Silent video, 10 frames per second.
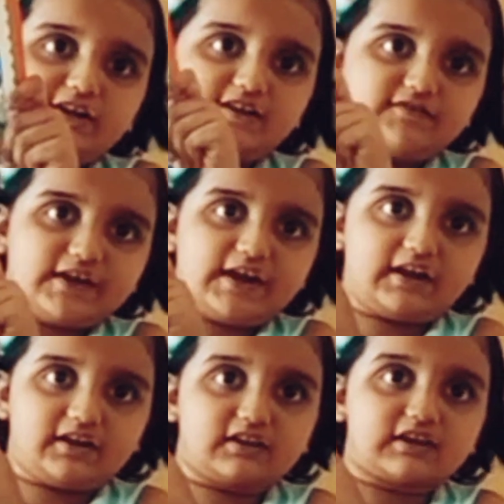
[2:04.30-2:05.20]
the
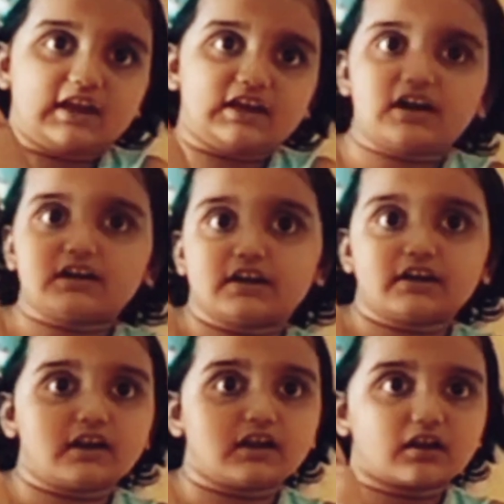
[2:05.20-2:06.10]
difference. Color
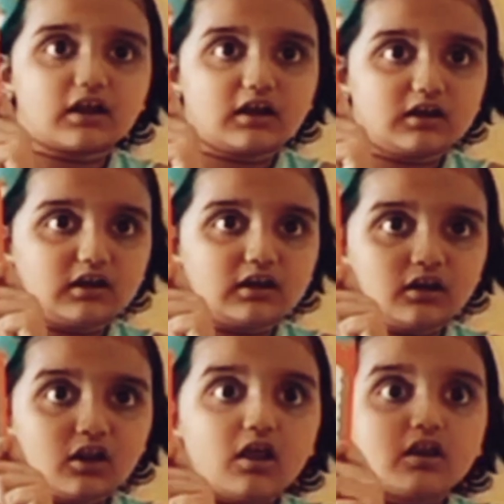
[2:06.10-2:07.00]
in the
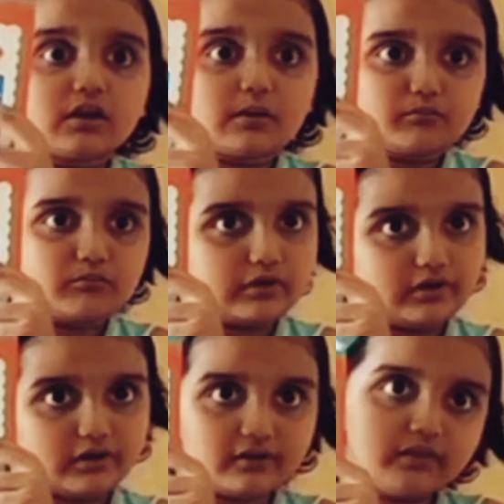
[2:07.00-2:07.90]
color
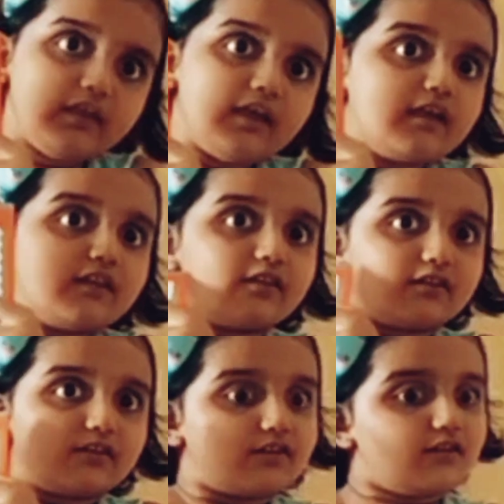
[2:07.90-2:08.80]
numbers.
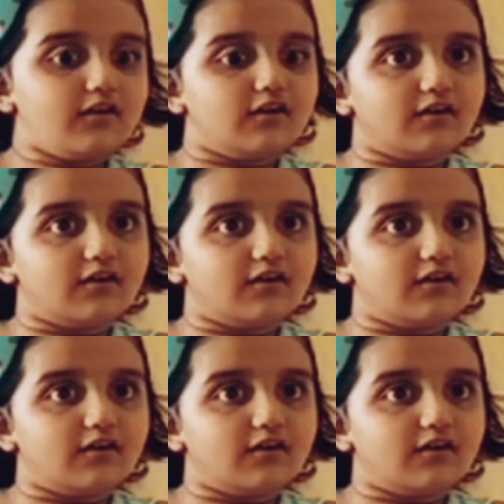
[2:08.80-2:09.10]
So